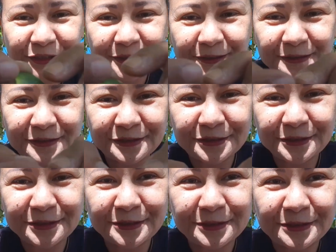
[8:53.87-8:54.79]

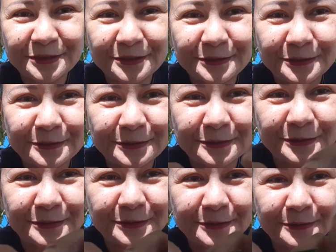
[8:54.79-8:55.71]

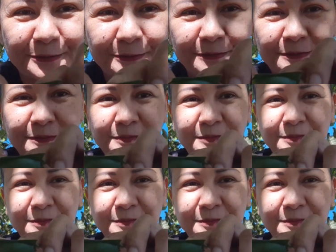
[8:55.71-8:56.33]
[no speech]